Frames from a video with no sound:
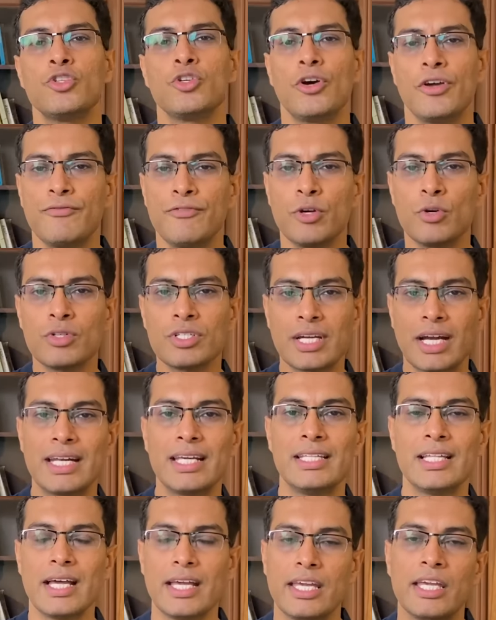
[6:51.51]
So if you
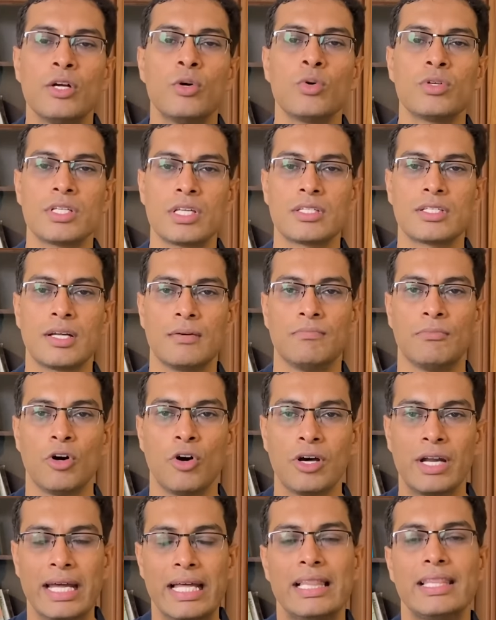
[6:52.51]
study the ecosystem
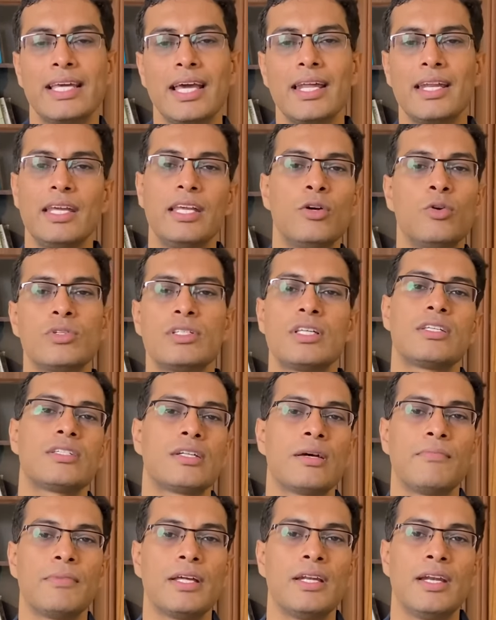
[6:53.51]
or healthcare
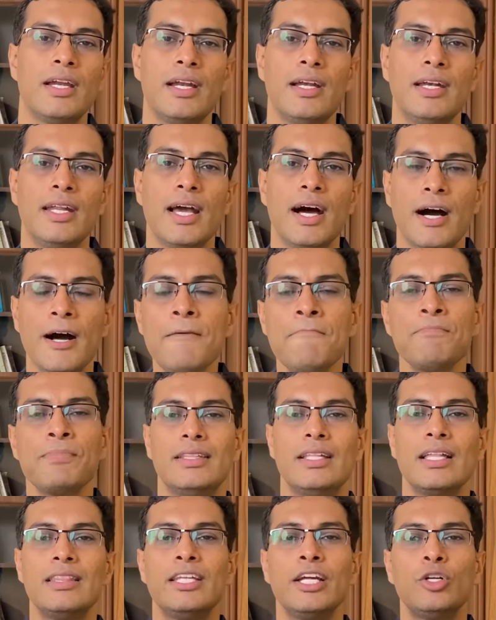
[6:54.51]
ecosystem in India,
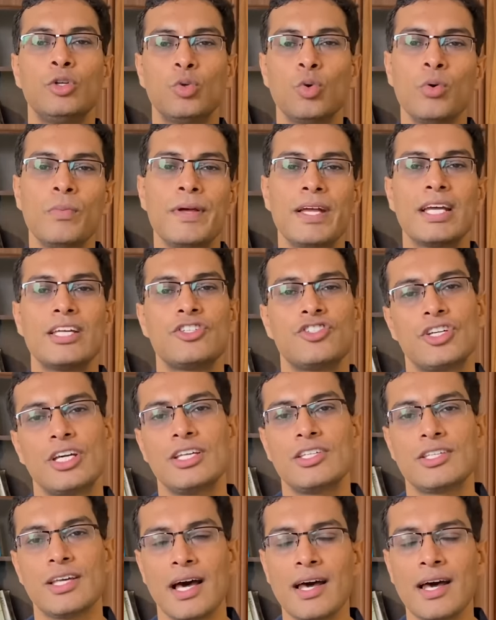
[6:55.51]
then the two biggest chains